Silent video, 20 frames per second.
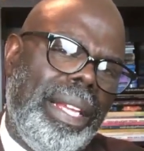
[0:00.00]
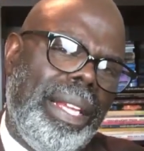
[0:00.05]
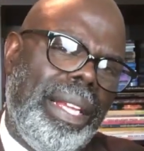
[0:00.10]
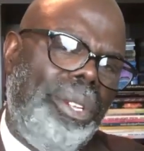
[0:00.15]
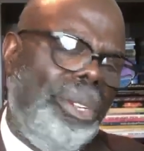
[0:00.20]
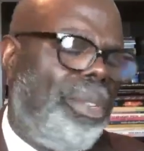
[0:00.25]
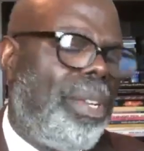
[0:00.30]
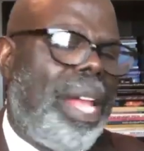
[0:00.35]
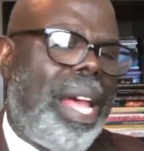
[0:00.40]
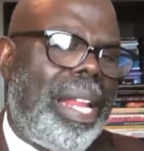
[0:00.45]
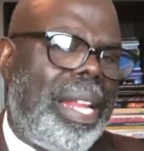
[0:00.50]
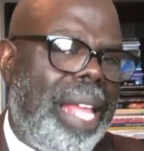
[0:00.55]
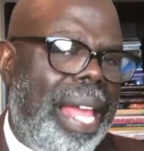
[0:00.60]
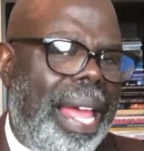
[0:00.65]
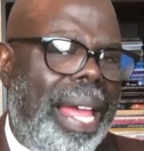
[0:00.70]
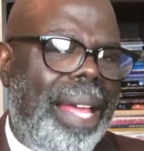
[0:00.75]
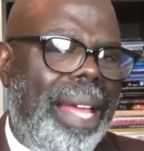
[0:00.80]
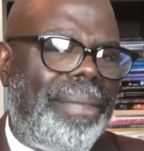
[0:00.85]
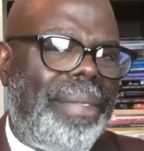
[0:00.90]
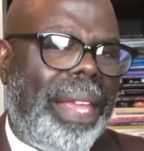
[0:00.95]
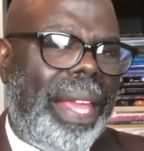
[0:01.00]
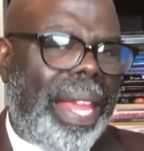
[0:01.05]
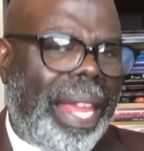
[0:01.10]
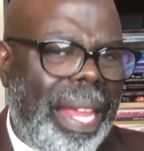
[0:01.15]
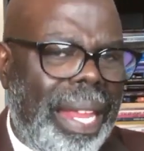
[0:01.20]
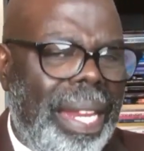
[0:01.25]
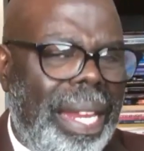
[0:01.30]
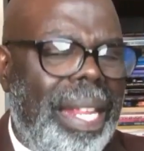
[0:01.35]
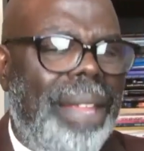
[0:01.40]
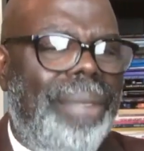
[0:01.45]
Do not have
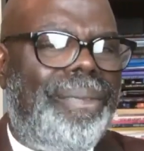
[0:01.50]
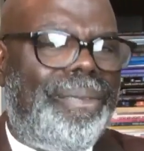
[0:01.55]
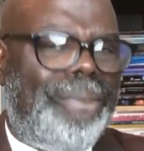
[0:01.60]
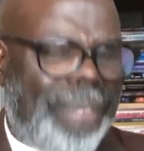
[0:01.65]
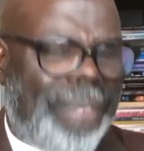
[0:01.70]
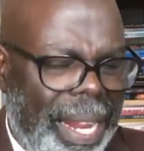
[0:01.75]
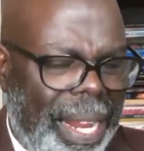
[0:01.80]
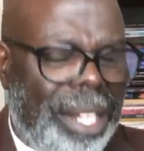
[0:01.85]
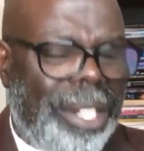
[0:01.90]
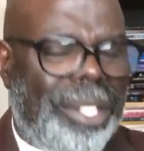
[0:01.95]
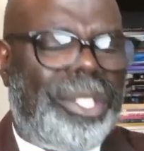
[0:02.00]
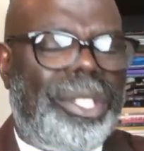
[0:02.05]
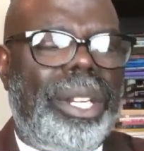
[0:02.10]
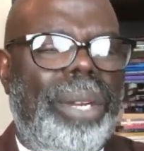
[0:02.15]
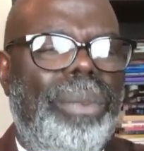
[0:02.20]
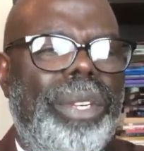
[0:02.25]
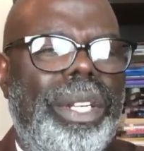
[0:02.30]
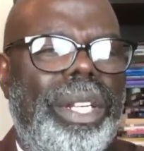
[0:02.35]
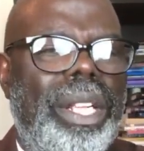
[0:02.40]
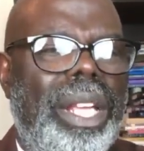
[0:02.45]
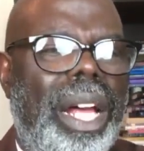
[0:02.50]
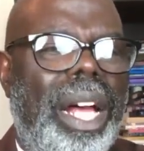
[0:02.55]
any fellowship with the